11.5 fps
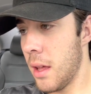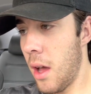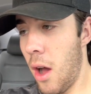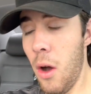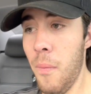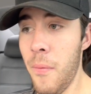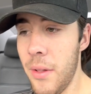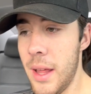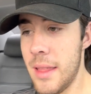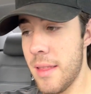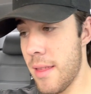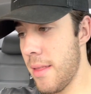hopefully
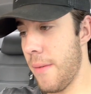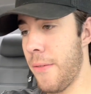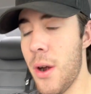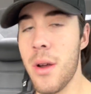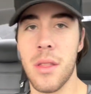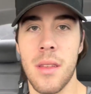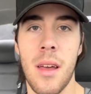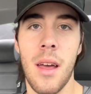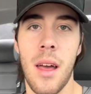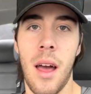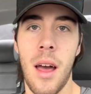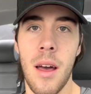this is the first
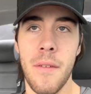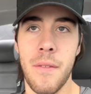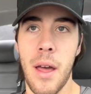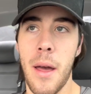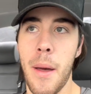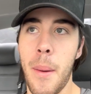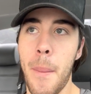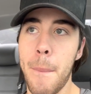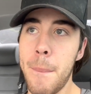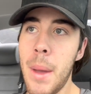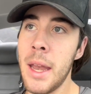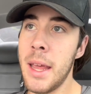of
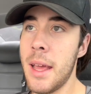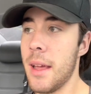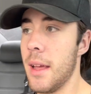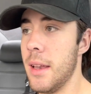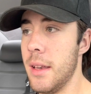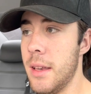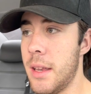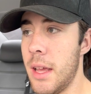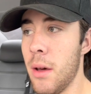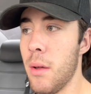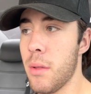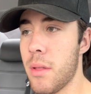many
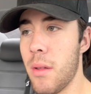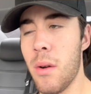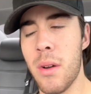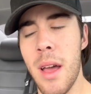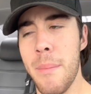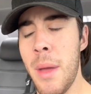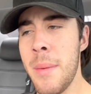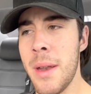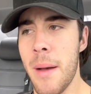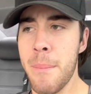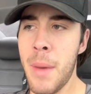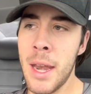deals, or not, maybe
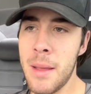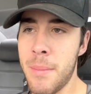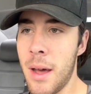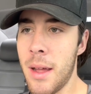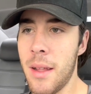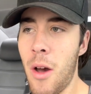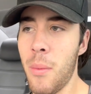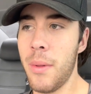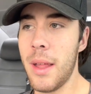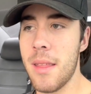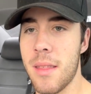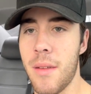not many, but
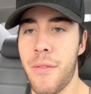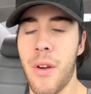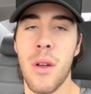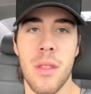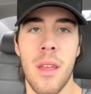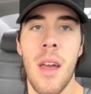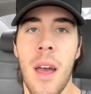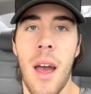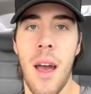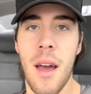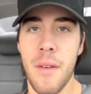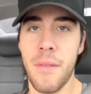hopefully it's the first
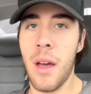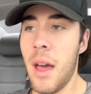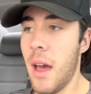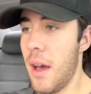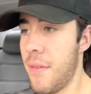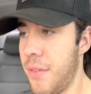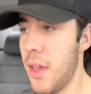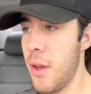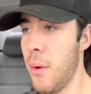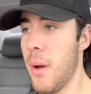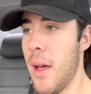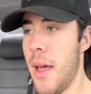of a few